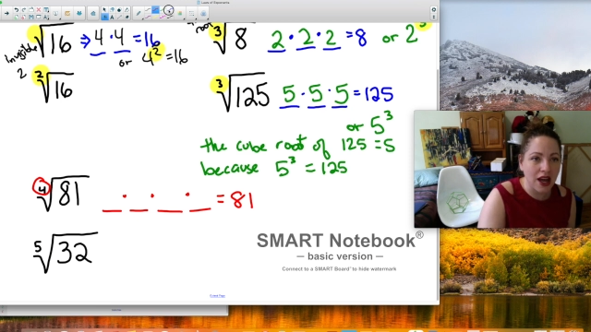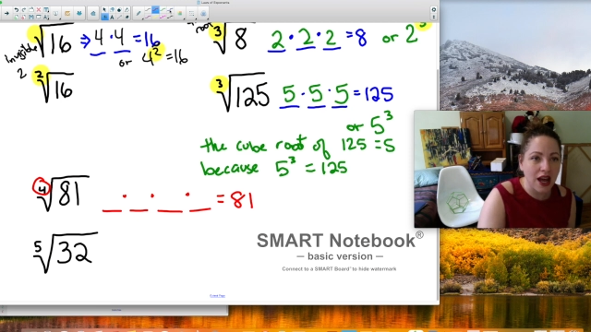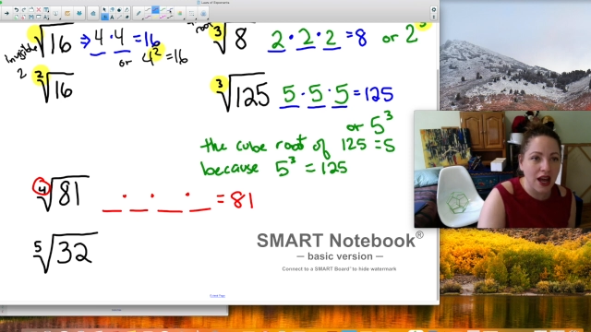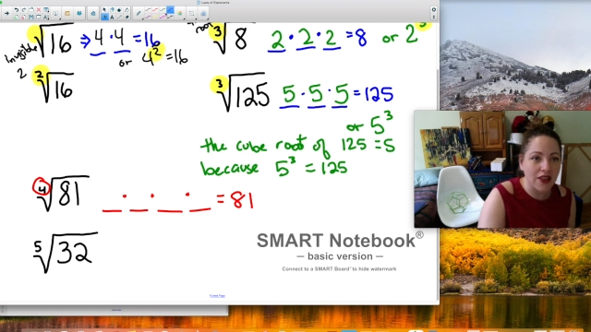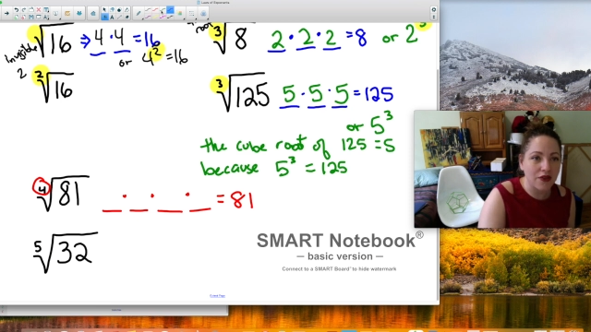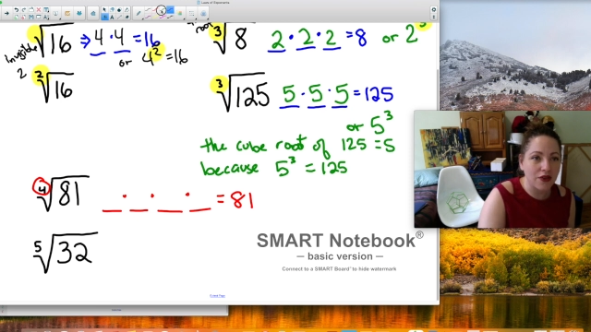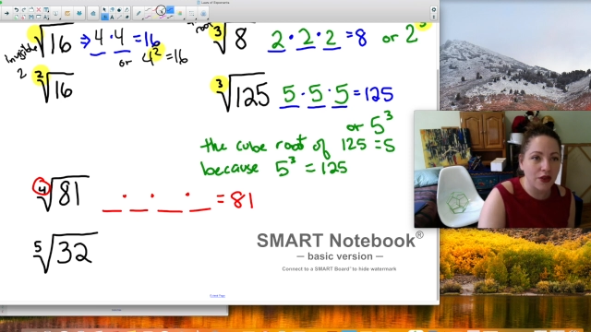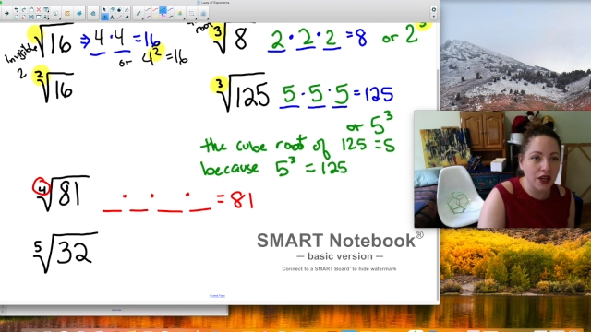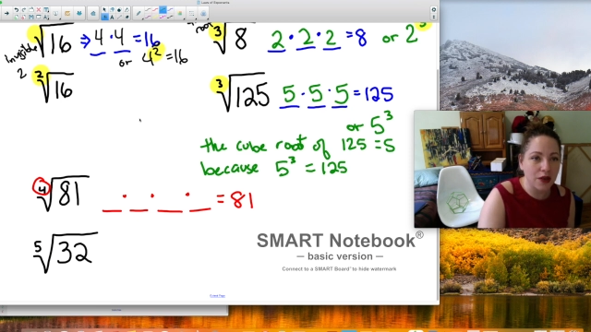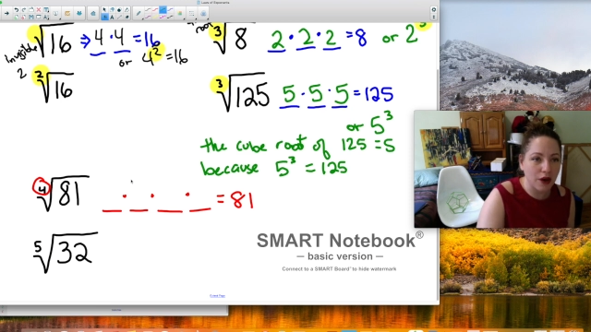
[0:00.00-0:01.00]
And then if you think
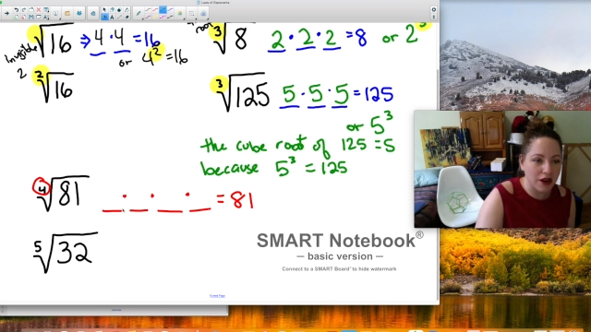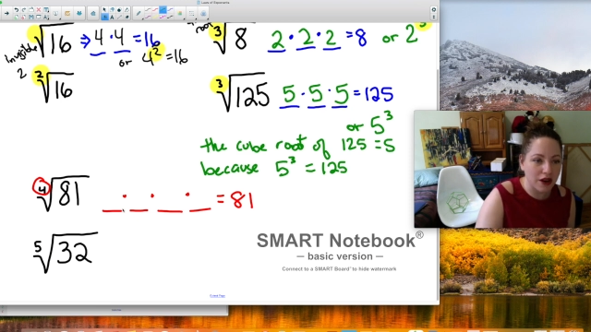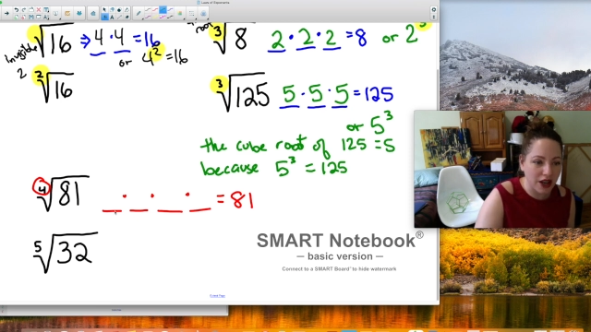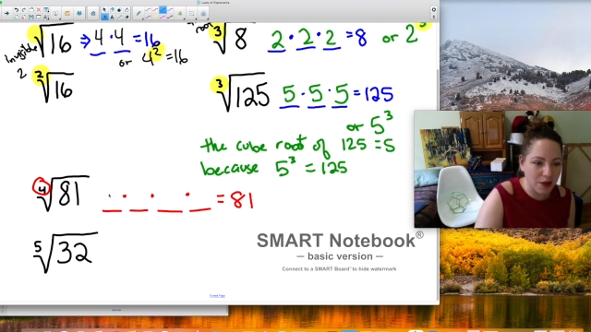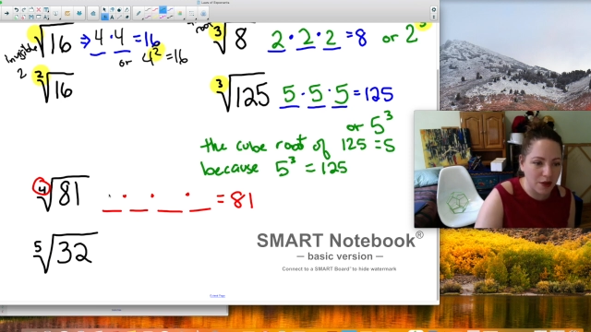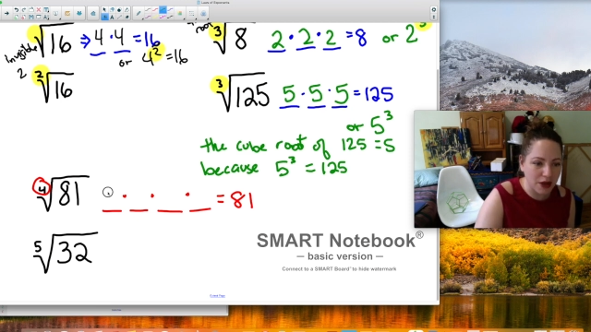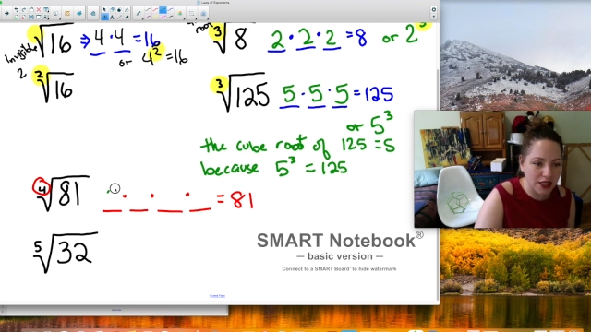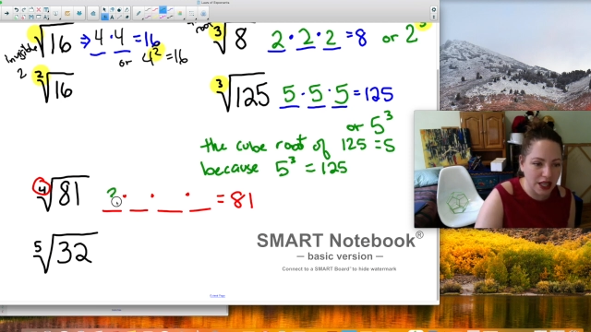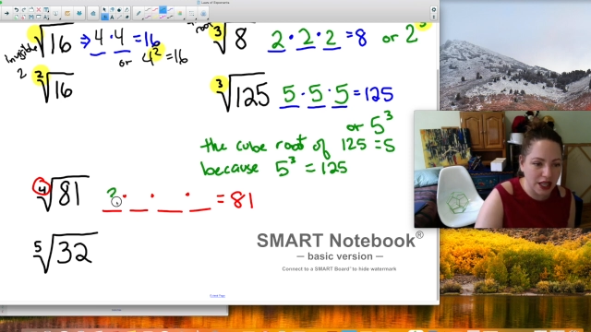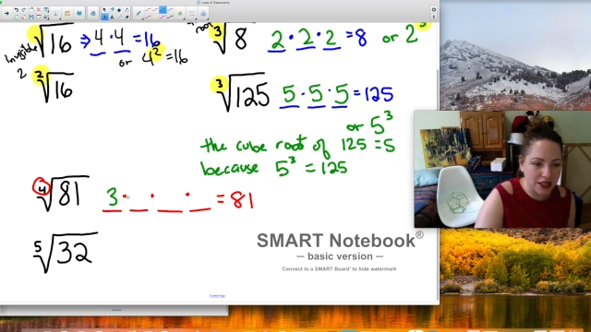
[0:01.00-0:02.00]
about it, that kind of makes
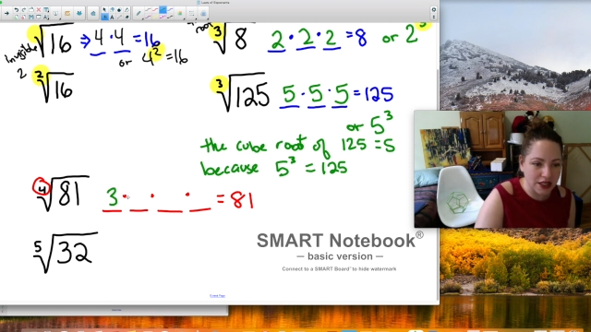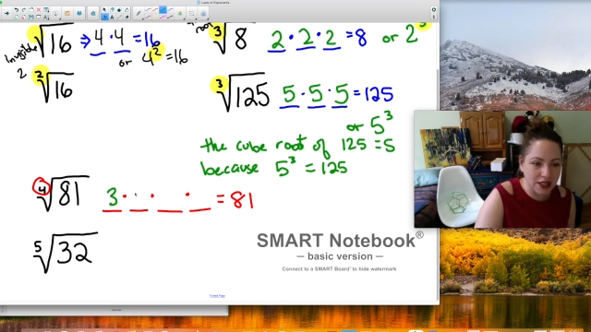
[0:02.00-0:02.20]
sense.